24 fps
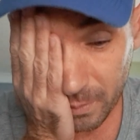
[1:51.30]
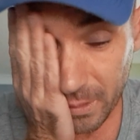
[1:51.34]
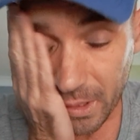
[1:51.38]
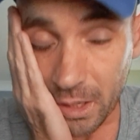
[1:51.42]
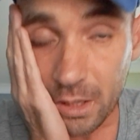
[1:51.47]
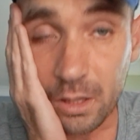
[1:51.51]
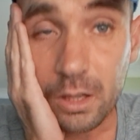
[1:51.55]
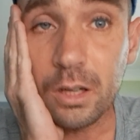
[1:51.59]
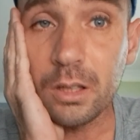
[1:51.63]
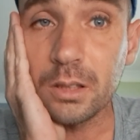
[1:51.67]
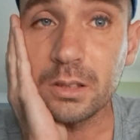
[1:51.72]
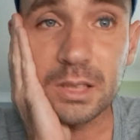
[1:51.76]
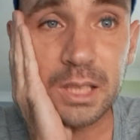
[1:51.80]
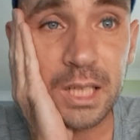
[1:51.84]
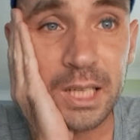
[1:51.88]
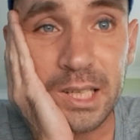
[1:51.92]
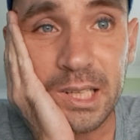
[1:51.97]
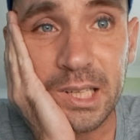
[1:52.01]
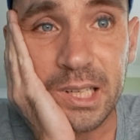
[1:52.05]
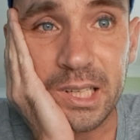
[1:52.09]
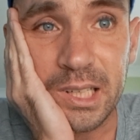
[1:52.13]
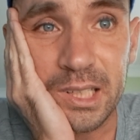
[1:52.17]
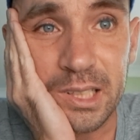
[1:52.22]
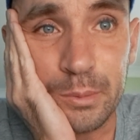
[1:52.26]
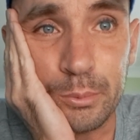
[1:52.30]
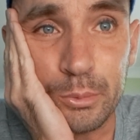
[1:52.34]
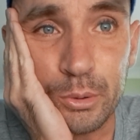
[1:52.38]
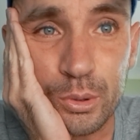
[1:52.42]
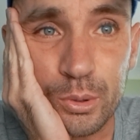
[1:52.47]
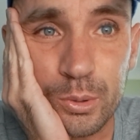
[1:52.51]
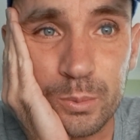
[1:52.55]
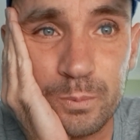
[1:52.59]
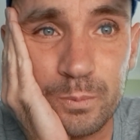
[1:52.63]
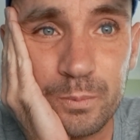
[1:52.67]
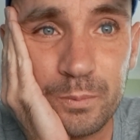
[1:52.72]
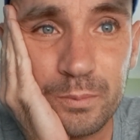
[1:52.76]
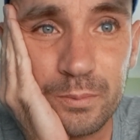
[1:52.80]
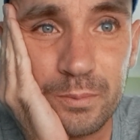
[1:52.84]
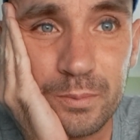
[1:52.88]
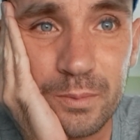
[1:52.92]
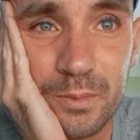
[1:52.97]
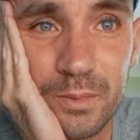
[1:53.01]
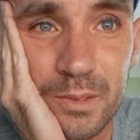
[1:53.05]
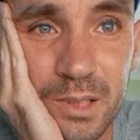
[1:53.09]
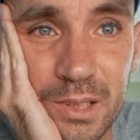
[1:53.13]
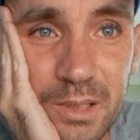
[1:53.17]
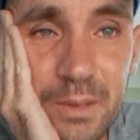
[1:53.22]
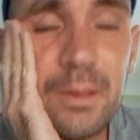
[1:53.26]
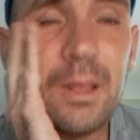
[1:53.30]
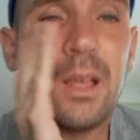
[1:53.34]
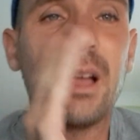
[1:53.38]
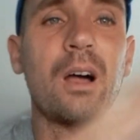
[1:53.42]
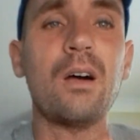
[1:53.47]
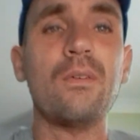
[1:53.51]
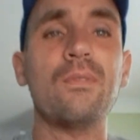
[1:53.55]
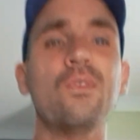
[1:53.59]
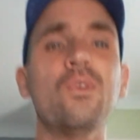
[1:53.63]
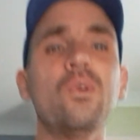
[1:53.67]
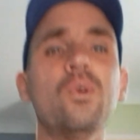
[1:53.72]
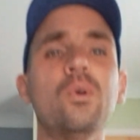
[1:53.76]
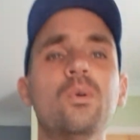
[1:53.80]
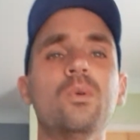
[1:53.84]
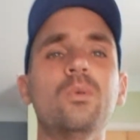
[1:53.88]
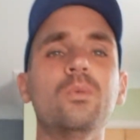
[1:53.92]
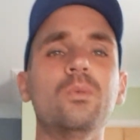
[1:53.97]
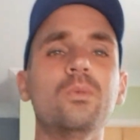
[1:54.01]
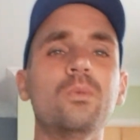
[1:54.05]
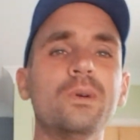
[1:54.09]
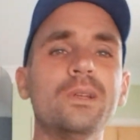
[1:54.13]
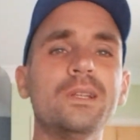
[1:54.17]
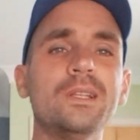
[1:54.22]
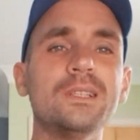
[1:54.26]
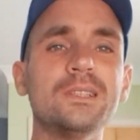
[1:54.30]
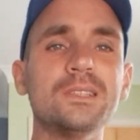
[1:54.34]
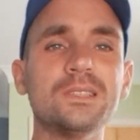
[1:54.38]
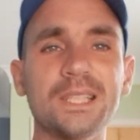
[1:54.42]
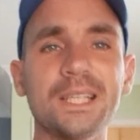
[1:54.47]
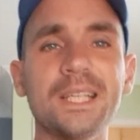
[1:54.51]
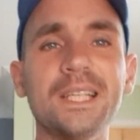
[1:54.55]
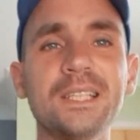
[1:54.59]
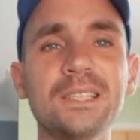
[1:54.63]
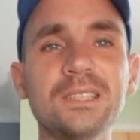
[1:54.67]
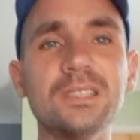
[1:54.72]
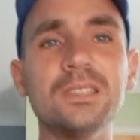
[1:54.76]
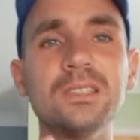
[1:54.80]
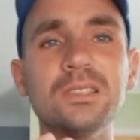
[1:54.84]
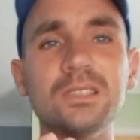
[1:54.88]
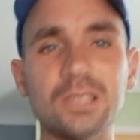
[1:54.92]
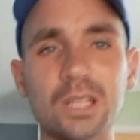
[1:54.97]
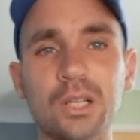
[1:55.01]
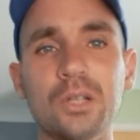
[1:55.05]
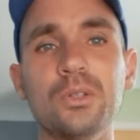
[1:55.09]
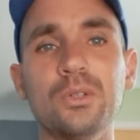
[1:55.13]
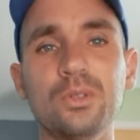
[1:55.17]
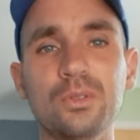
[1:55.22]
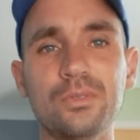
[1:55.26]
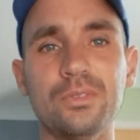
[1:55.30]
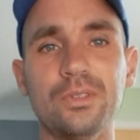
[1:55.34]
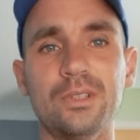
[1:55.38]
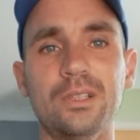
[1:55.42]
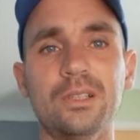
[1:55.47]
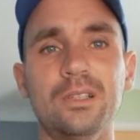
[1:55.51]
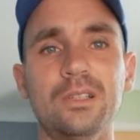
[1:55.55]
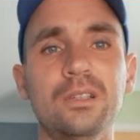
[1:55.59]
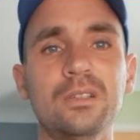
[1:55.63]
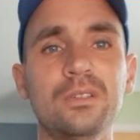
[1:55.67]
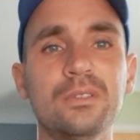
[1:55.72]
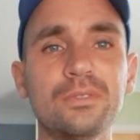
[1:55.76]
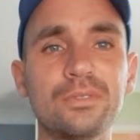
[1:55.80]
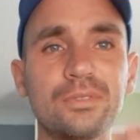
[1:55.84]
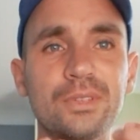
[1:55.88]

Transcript: I can't take it anymore. I thought when the season's over,